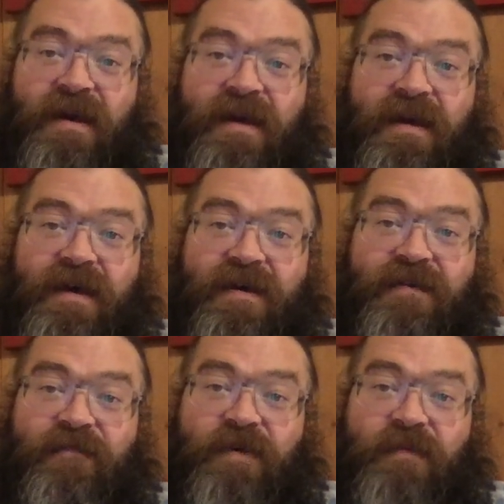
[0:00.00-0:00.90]

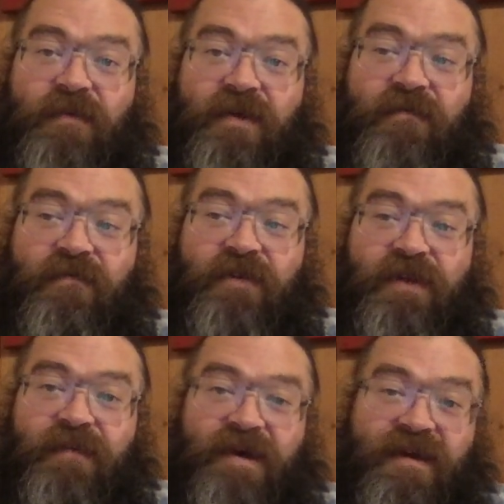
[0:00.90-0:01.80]
And if people get
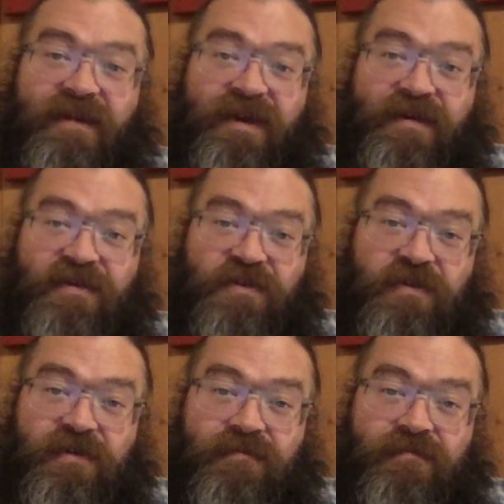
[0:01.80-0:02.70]
really badly
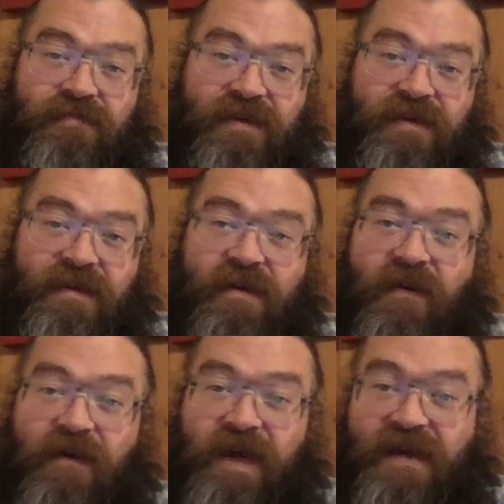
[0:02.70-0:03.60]
injured, like in a
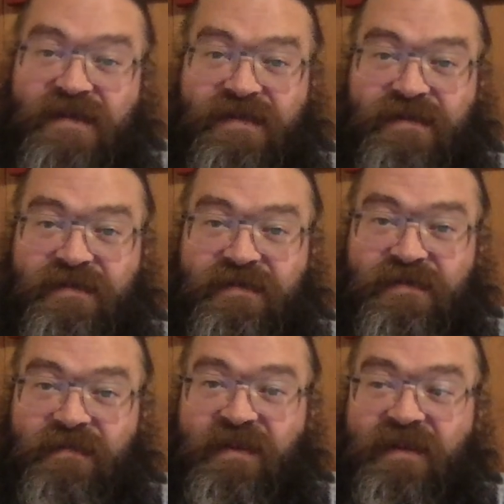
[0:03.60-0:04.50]
car accident or
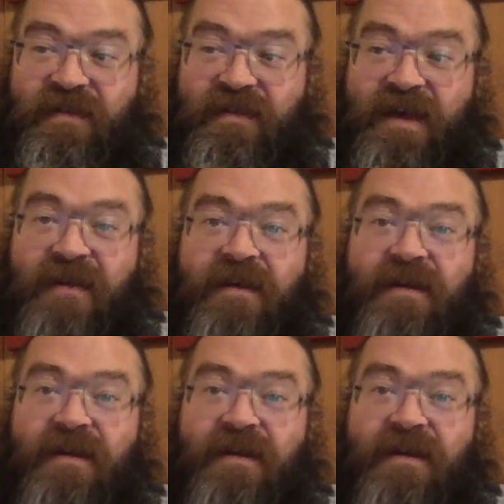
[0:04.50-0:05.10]
something like that,